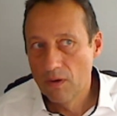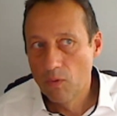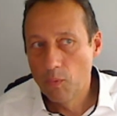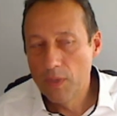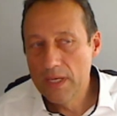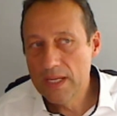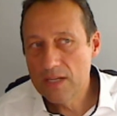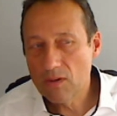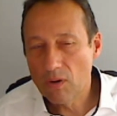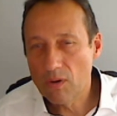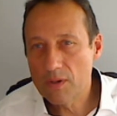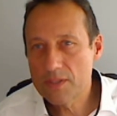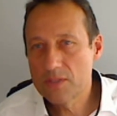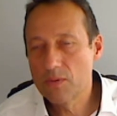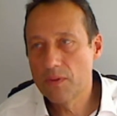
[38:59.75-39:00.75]
We need
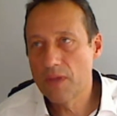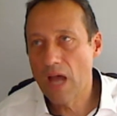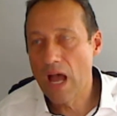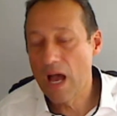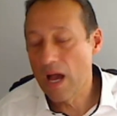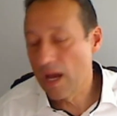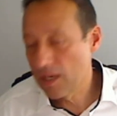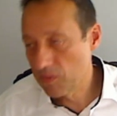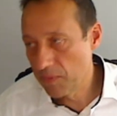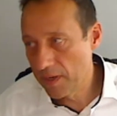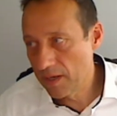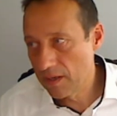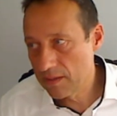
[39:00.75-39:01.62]
also the hardware